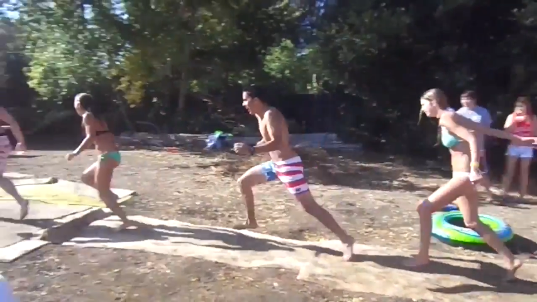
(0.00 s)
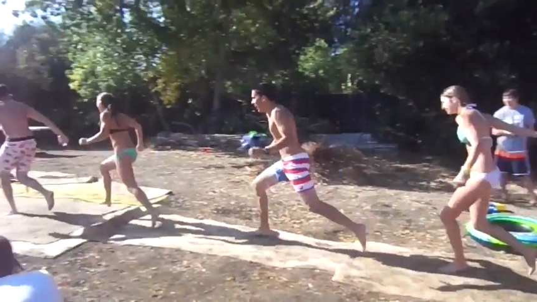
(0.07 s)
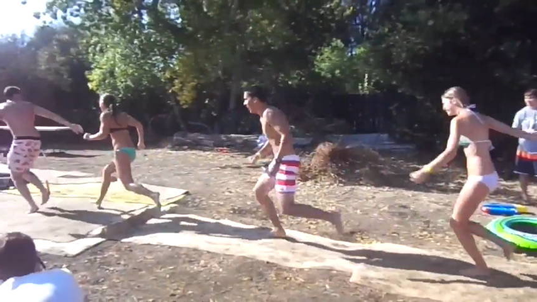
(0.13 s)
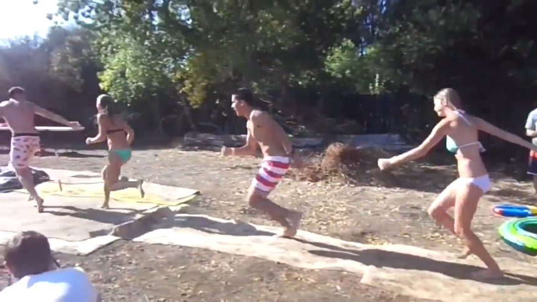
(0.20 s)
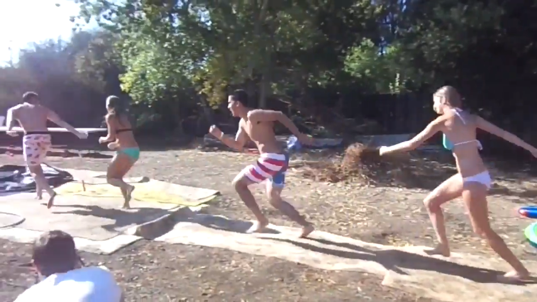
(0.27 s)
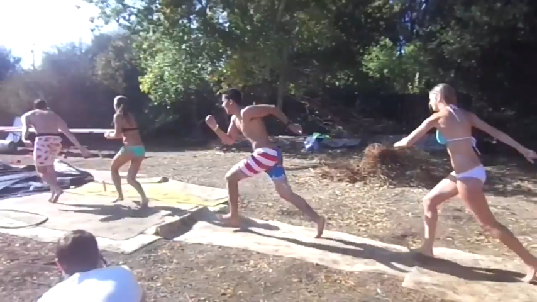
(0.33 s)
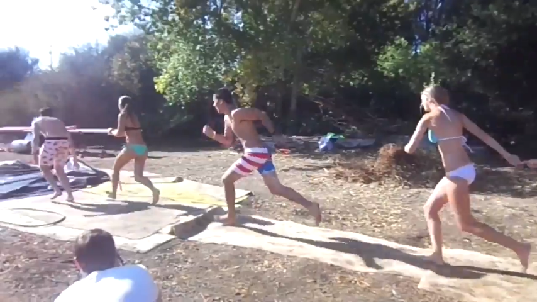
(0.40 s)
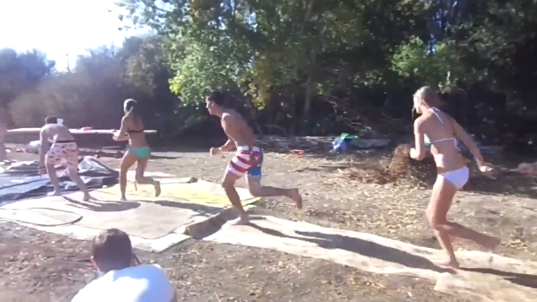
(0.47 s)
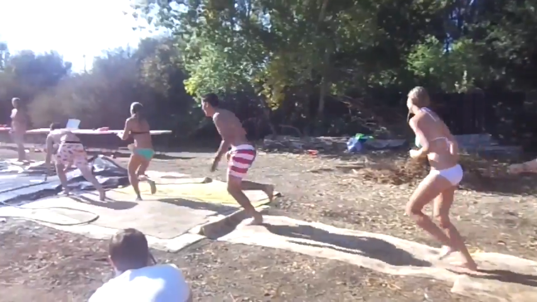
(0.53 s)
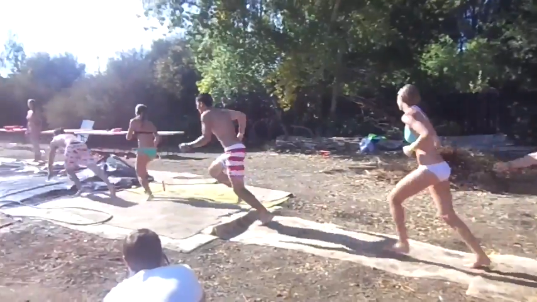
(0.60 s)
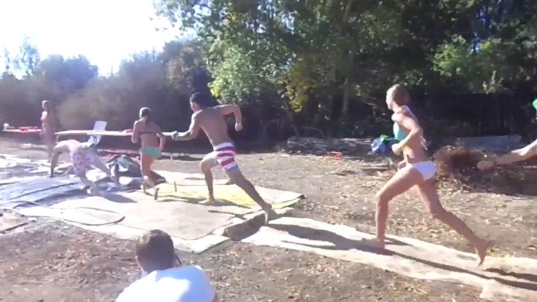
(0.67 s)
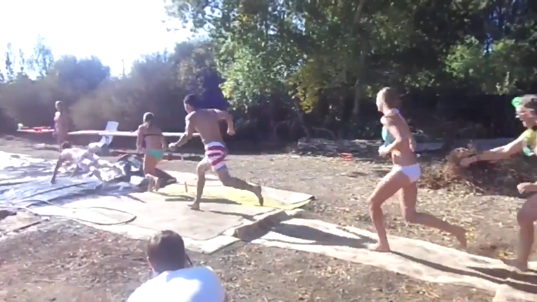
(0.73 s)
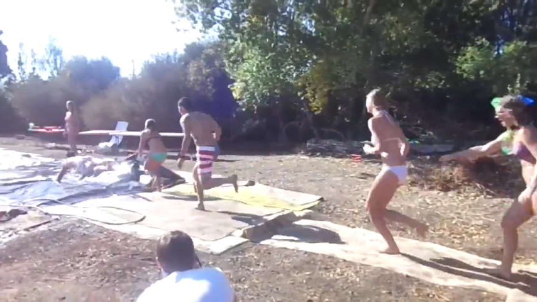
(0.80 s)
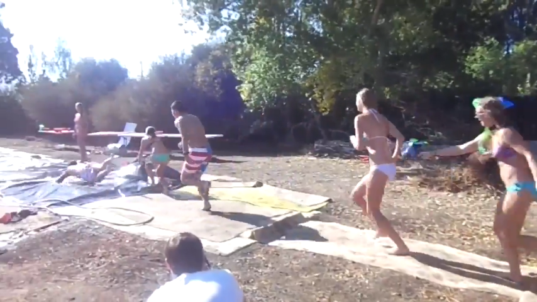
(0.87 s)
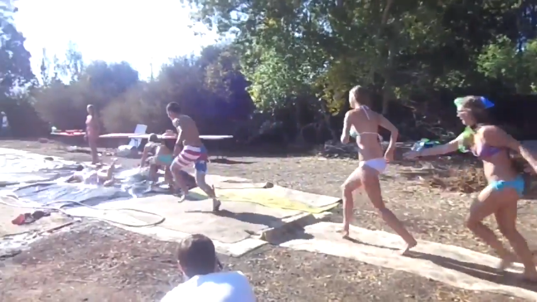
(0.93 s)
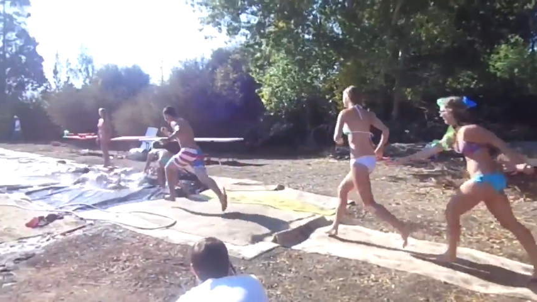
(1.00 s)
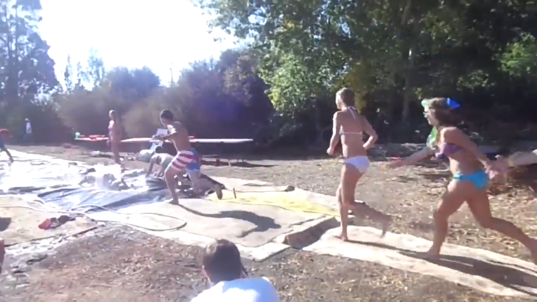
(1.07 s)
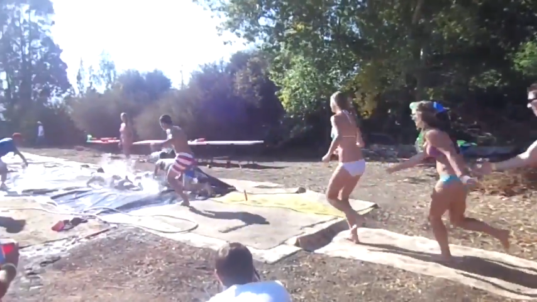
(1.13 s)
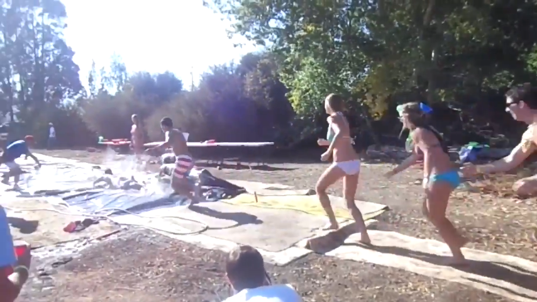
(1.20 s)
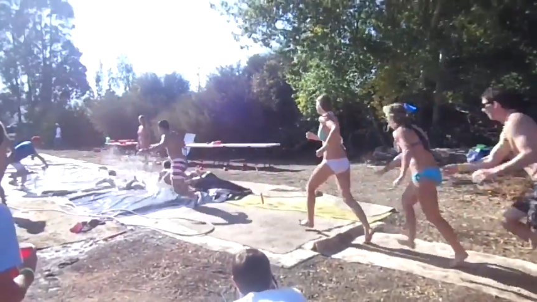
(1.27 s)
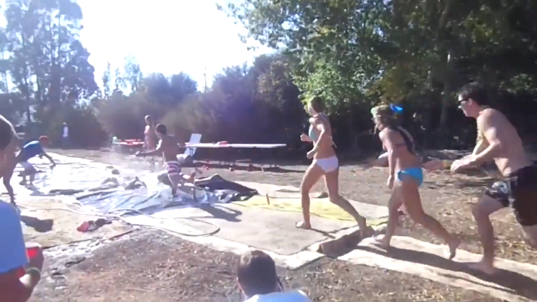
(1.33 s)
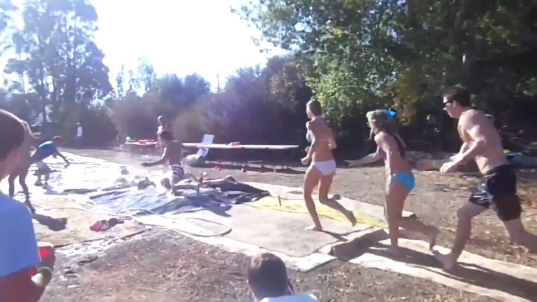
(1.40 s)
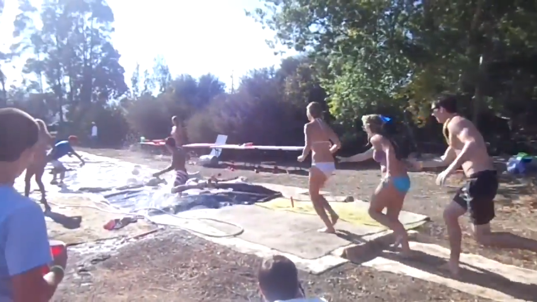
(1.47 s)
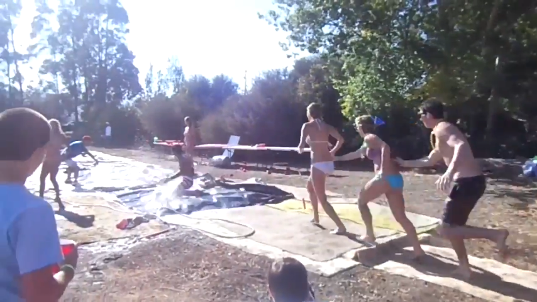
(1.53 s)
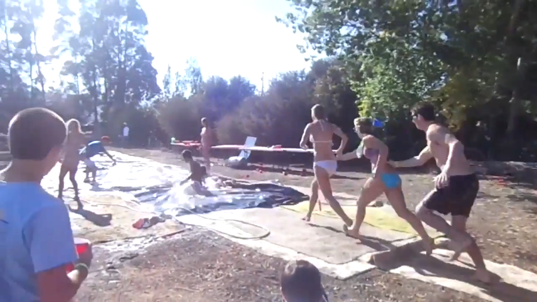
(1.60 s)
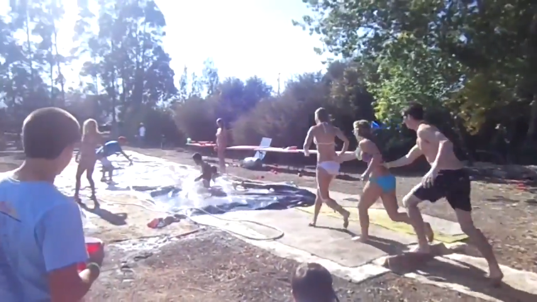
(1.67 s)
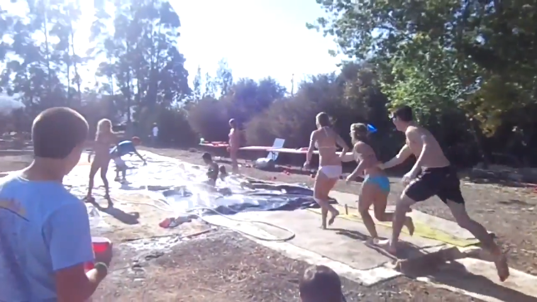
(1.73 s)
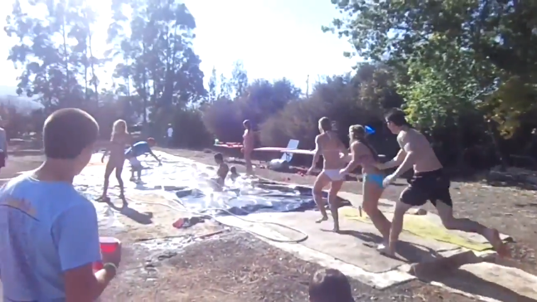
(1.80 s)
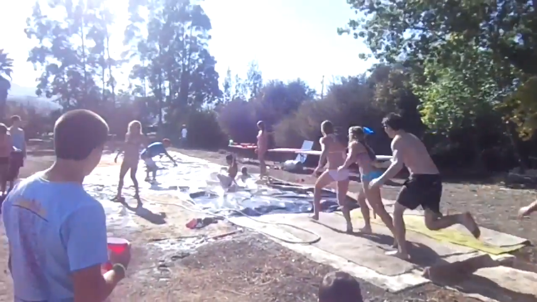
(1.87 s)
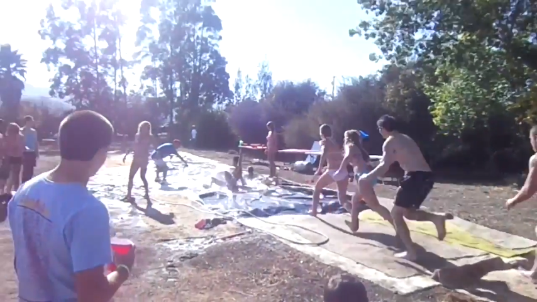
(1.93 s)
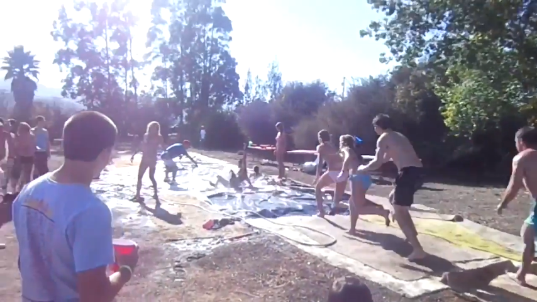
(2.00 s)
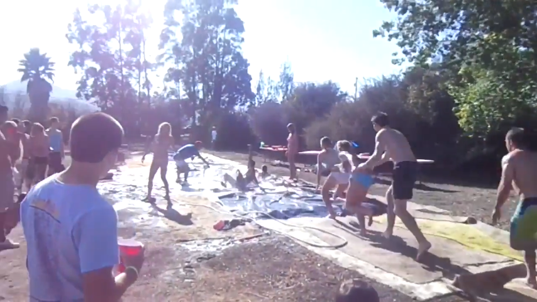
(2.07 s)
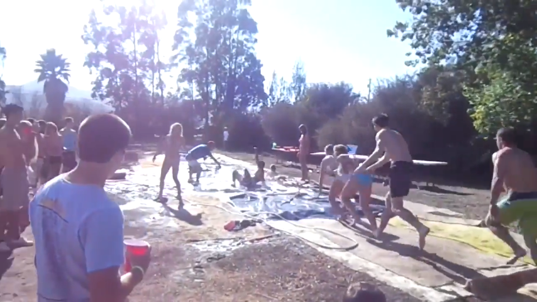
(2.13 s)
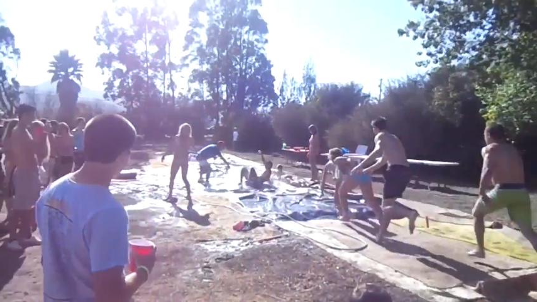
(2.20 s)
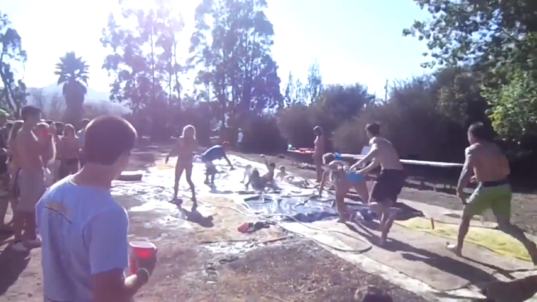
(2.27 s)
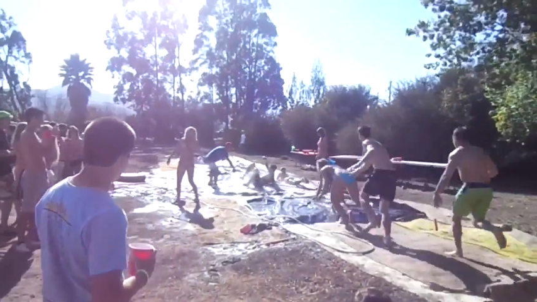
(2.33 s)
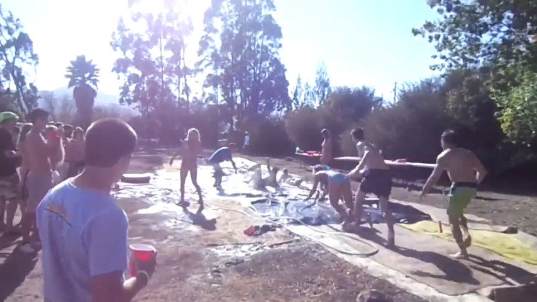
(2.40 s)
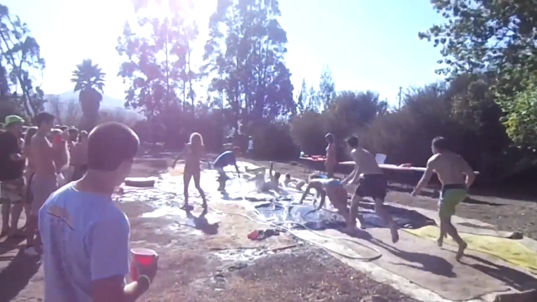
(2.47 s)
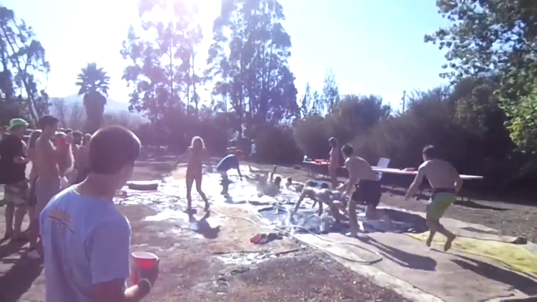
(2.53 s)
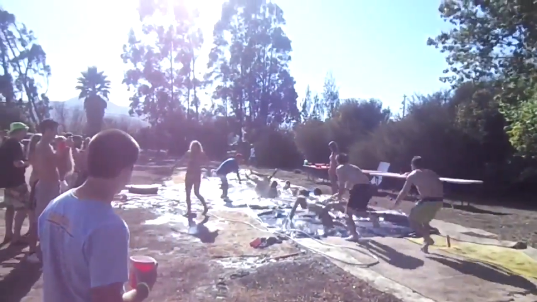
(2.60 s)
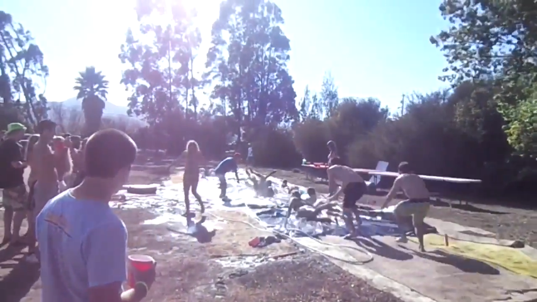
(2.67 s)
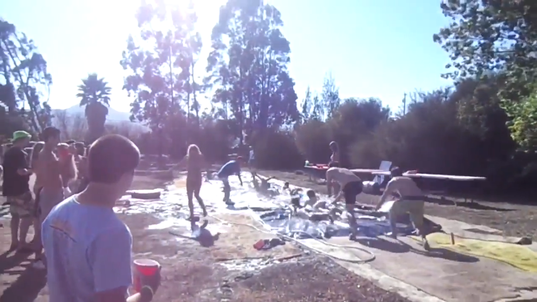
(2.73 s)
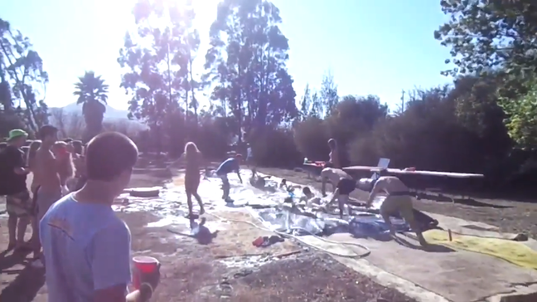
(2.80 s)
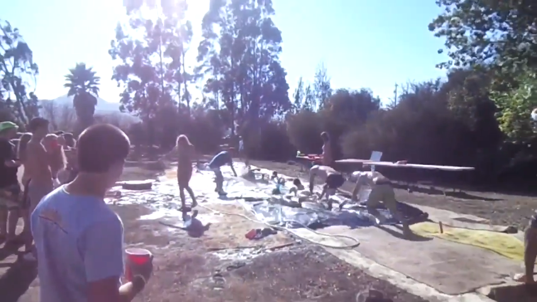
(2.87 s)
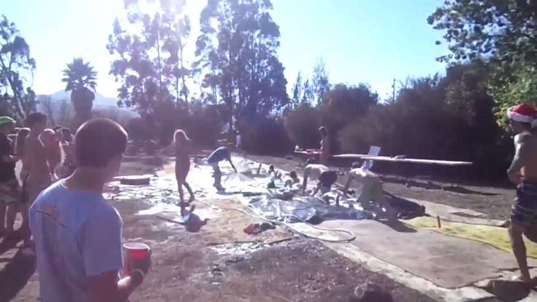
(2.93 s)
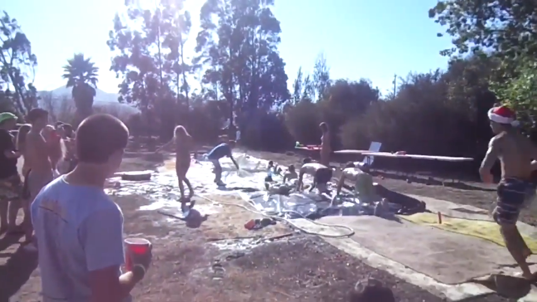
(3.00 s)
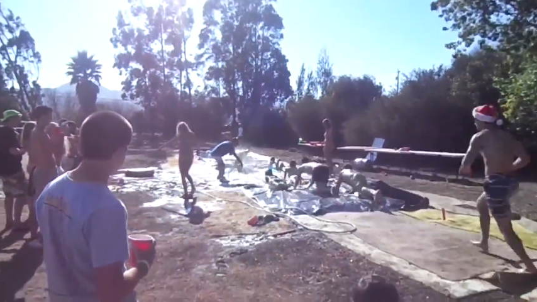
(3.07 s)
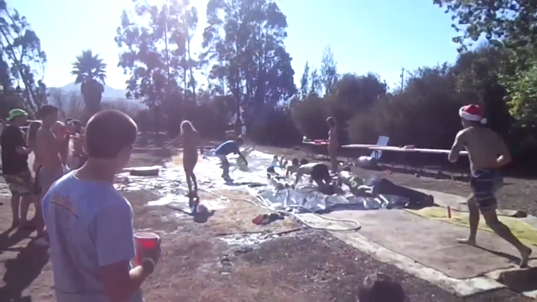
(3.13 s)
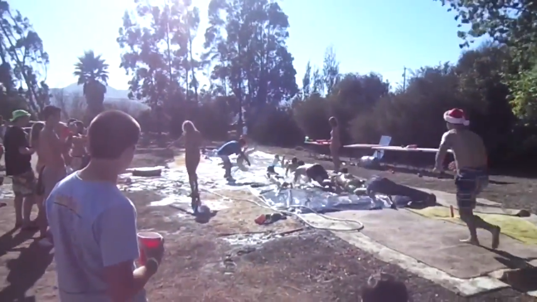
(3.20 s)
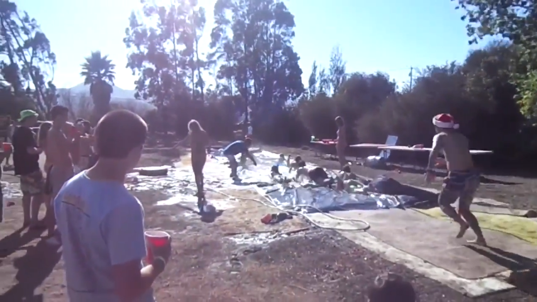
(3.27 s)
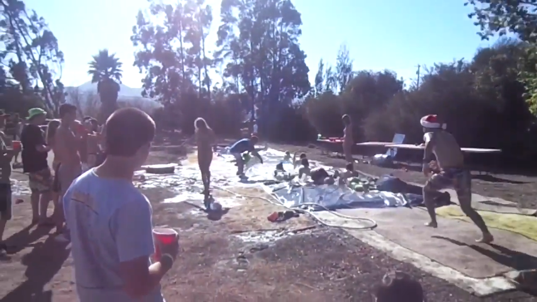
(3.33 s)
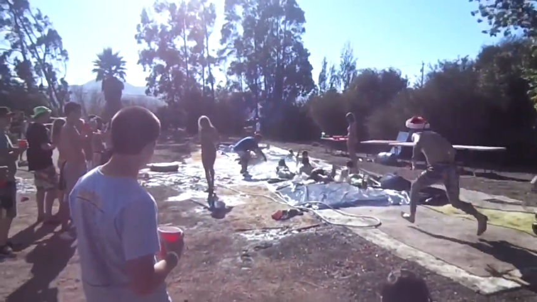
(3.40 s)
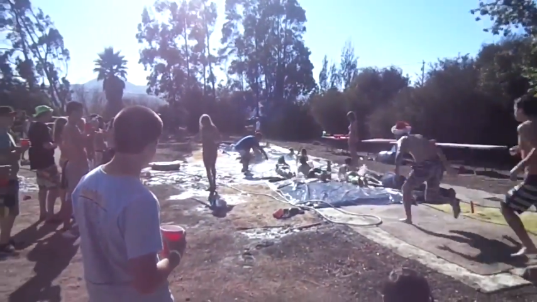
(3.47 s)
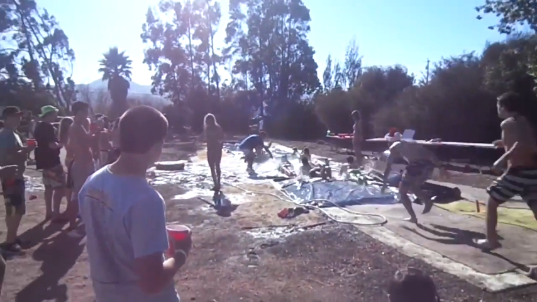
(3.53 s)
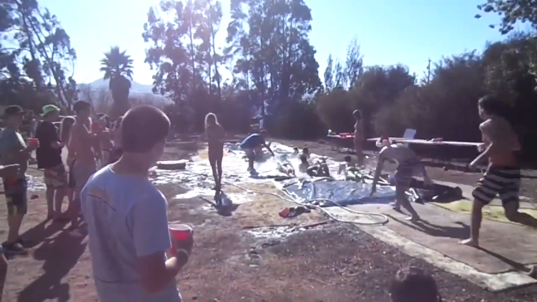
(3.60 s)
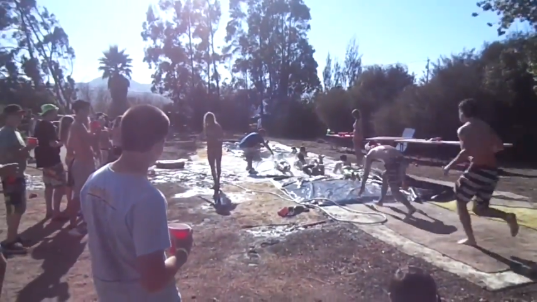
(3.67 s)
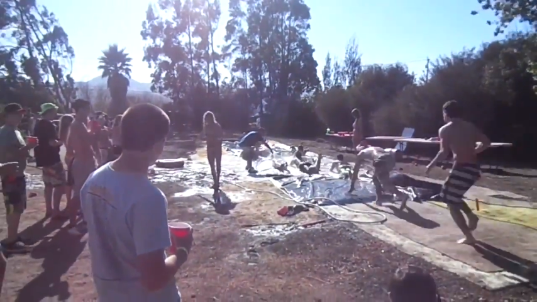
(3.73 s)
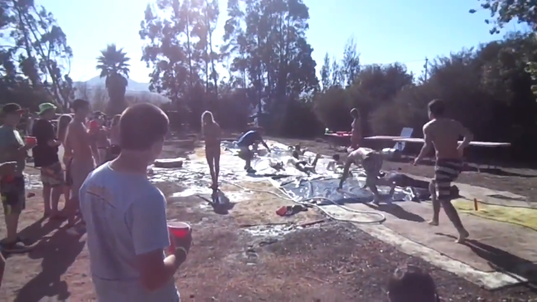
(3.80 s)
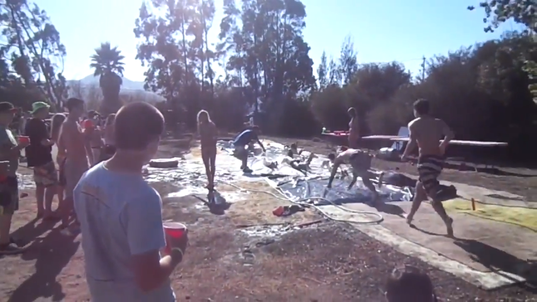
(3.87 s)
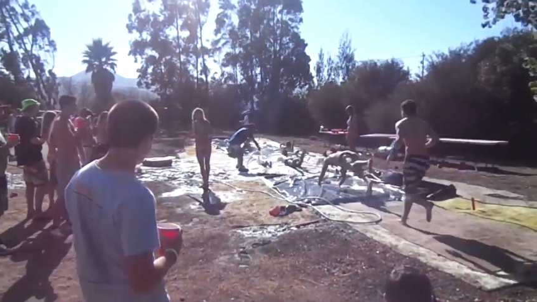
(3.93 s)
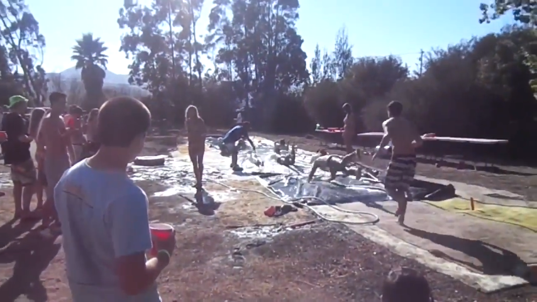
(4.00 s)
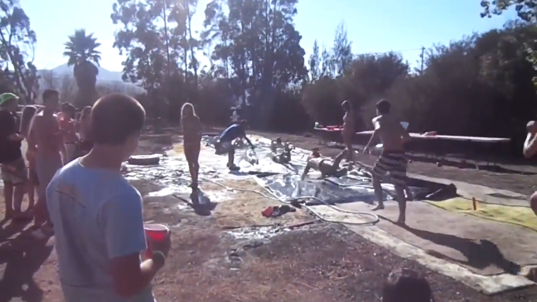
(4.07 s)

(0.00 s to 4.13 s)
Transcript: (no speaker visible)